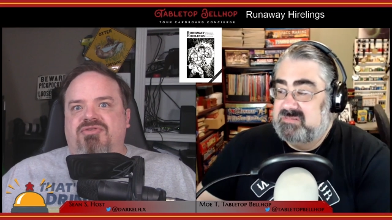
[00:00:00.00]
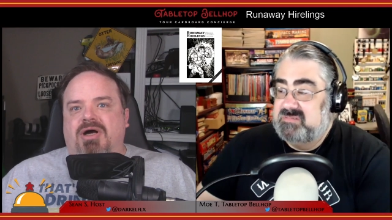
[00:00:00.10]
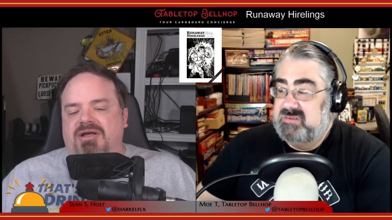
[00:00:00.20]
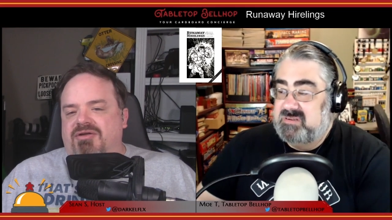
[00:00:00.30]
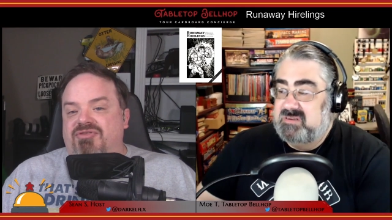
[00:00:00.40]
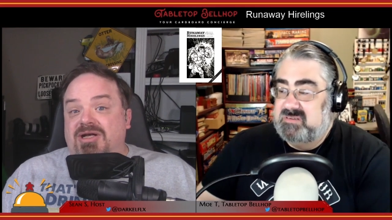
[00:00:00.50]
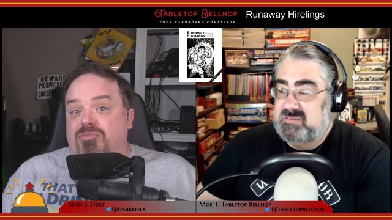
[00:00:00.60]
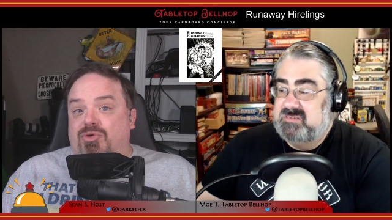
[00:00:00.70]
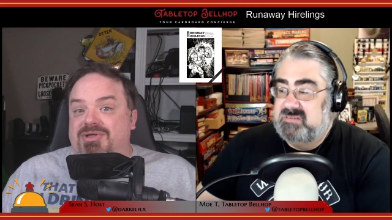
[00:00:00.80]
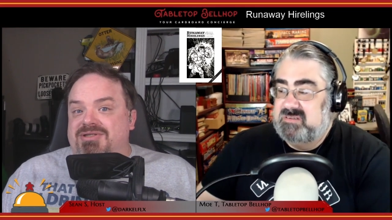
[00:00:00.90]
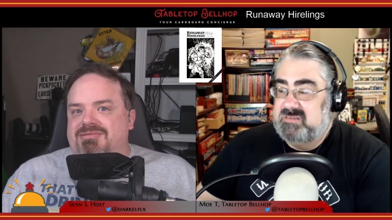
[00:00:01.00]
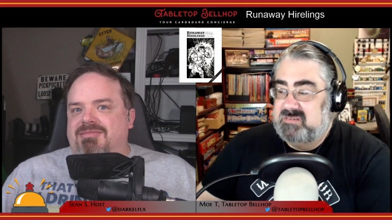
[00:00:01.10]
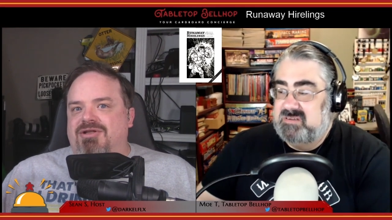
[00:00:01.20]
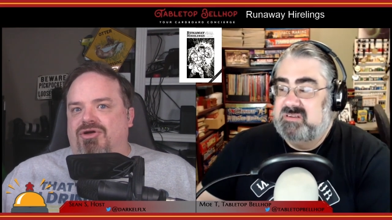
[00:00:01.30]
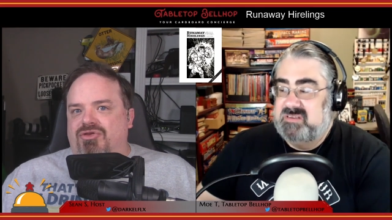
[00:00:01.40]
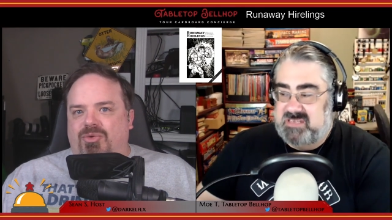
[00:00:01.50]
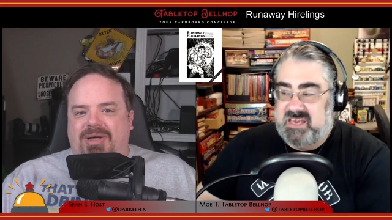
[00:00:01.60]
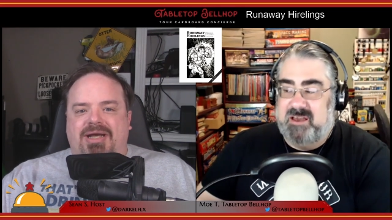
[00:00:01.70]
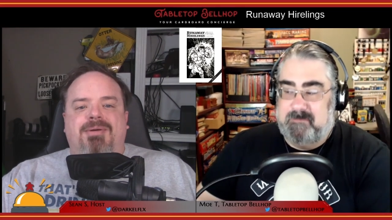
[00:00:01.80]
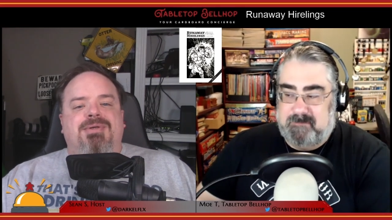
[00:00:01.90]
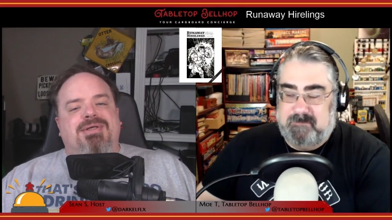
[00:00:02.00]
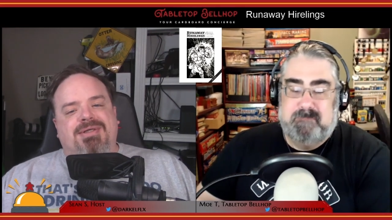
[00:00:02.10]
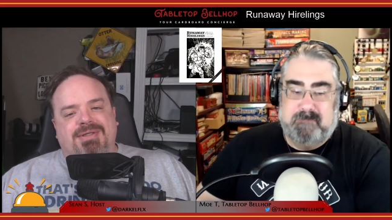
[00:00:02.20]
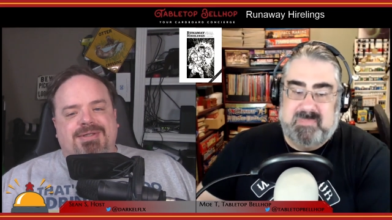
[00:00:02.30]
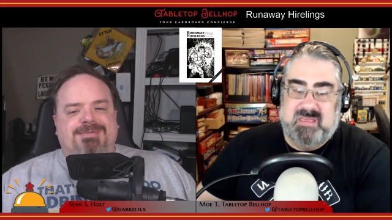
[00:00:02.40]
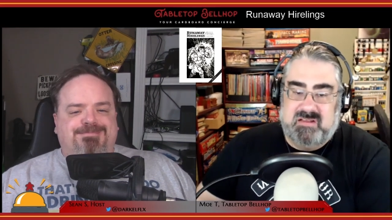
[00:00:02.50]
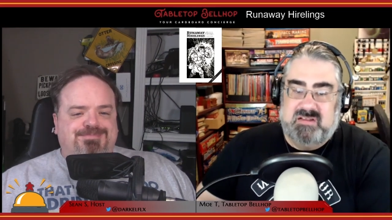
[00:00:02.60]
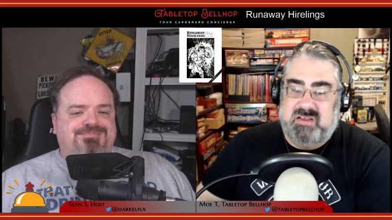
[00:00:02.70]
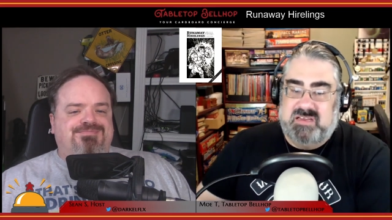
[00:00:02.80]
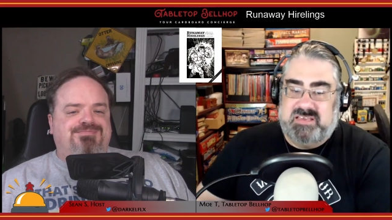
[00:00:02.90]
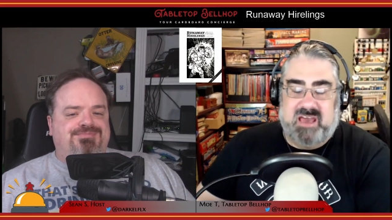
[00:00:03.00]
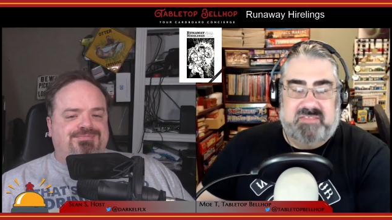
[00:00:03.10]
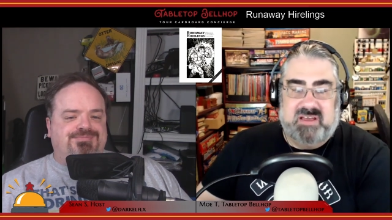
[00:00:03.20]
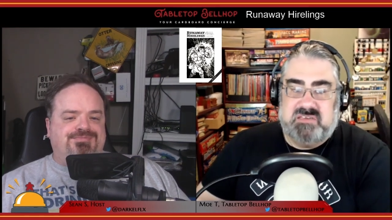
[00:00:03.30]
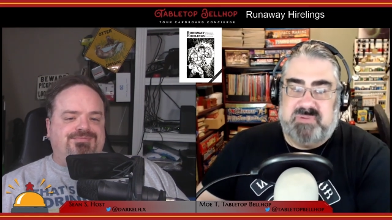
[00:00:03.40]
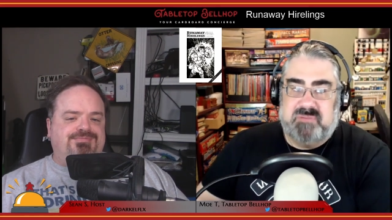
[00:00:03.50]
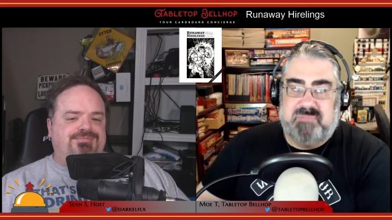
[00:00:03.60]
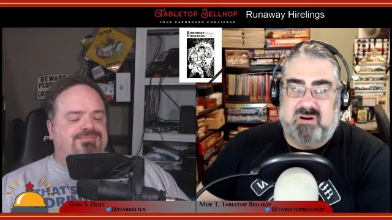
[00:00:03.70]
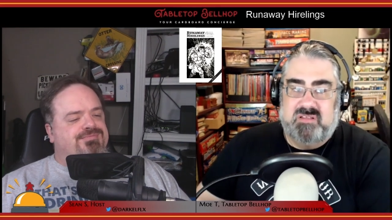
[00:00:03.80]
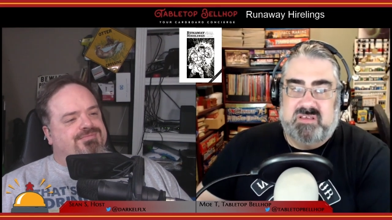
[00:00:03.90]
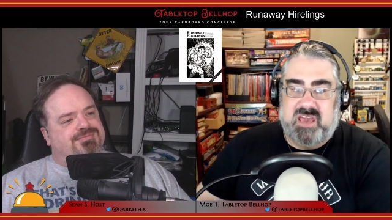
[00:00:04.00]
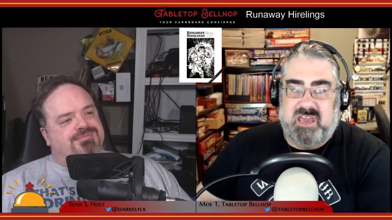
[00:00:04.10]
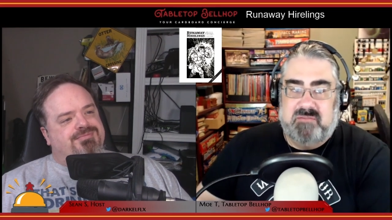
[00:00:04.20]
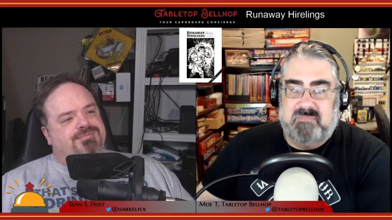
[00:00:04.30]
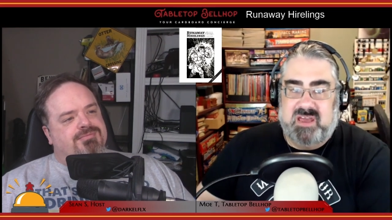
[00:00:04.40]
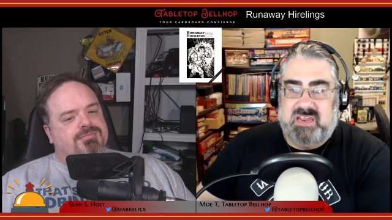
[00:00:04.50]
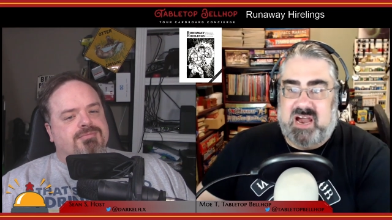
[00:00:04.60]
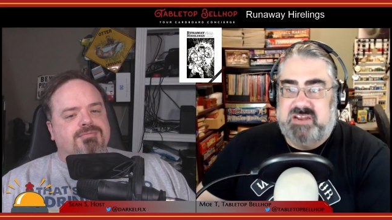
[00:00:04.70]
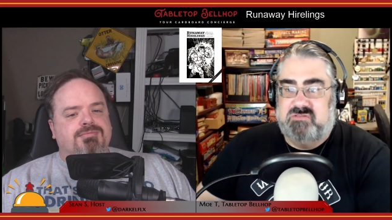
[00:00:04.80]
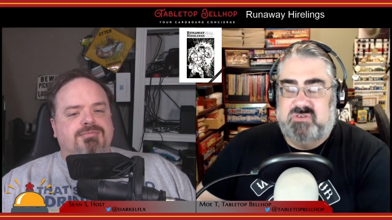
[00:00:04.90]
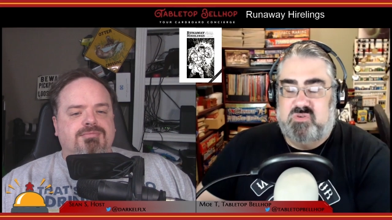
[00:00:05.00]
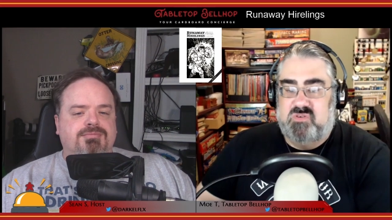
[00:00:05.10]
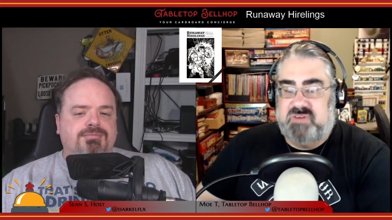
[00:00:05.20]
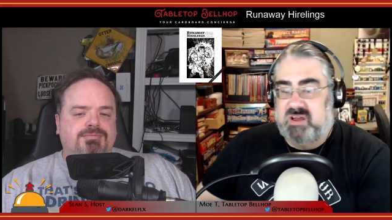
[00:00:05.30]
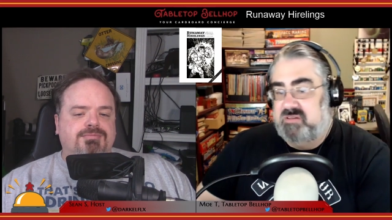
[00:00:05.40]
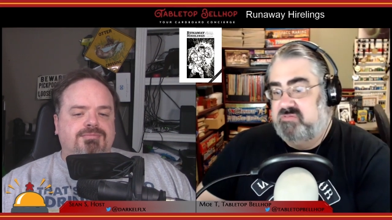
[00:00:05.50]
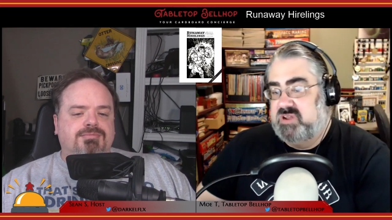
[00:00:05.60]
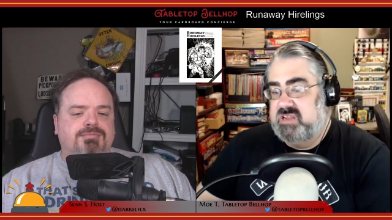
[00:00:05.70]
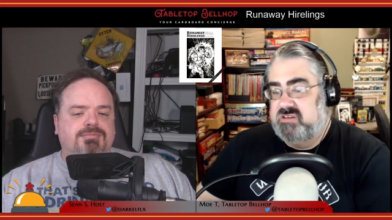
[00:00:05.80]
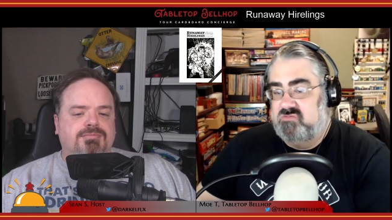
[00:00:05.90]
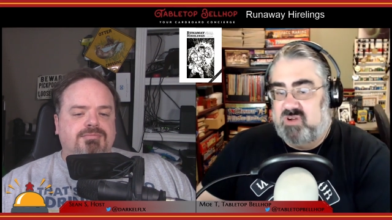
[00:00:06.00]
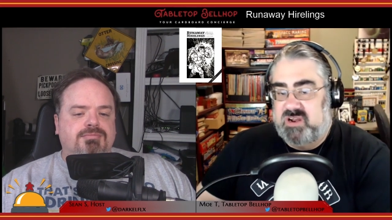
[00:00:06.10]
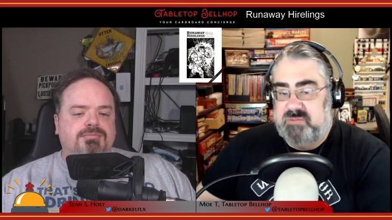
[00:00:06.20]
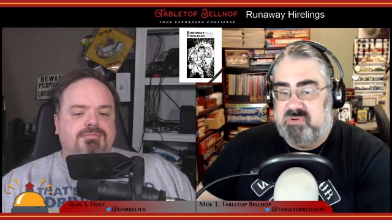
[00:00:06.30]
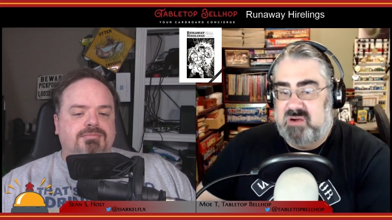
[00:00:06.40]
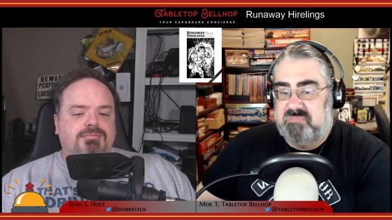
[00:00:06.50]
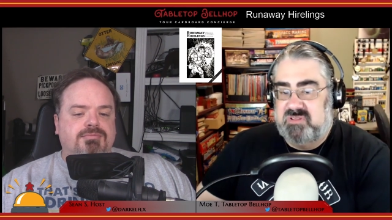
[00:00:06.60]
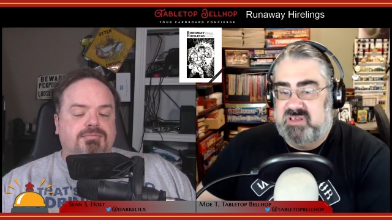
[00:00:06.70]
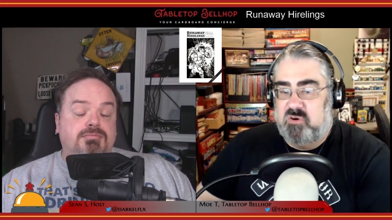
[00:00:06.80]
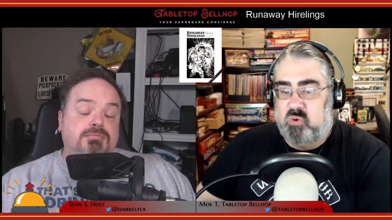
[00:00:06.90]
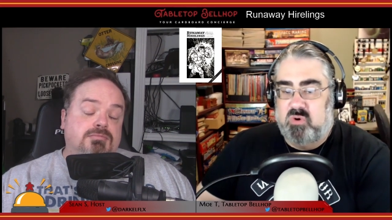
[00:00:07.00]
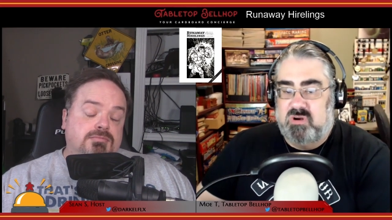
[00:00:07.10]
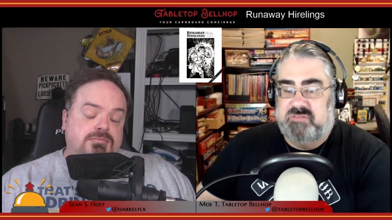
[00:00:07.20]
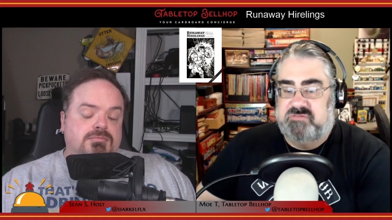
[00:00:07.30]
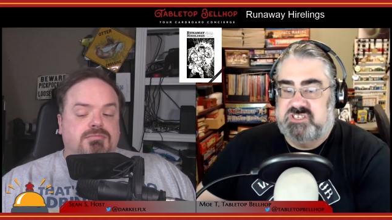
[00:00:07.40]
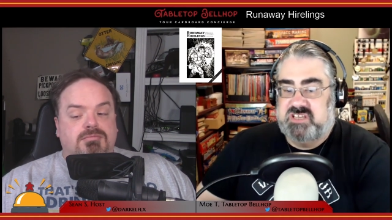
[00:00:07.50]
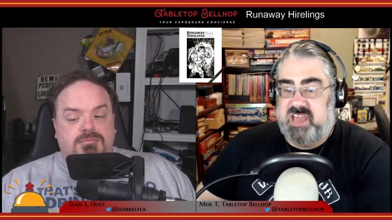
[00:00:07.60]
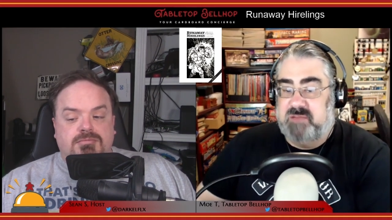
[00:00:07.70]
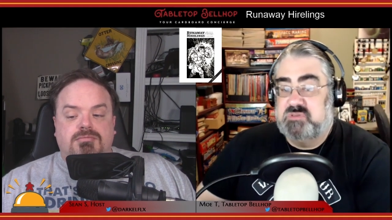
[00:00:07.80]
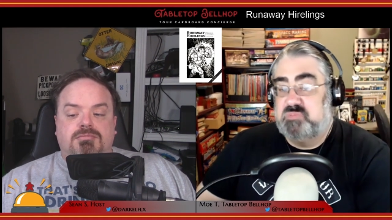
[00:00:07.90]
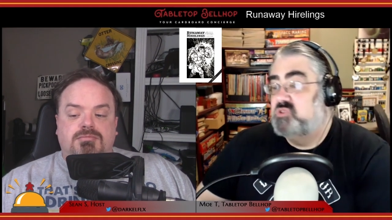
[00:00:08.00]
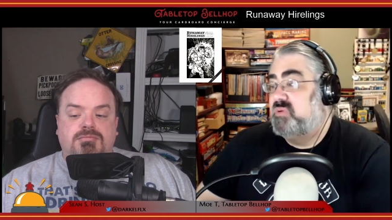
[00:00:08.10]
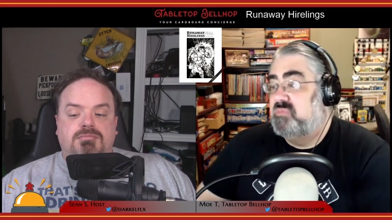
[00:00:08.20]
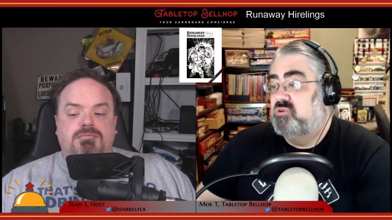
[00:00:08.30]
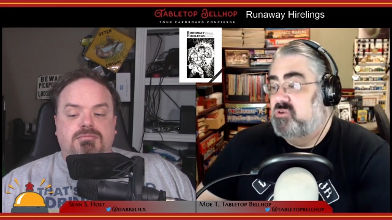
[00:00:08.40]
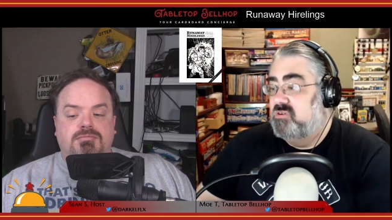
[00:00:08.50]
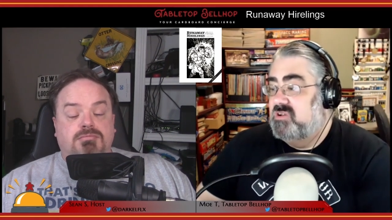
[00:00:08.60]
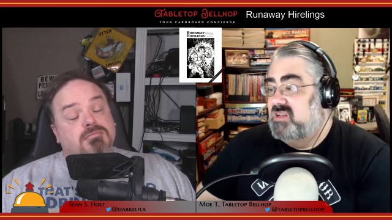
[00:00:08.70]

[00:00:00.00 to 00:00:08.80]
Speaker 1: have gotten a flail point along the way.
Speaker 2: Yeah. yeah, that's a big part of the game. And I don't know if if we didn't run it properly or if just the game's supposed to be brutal,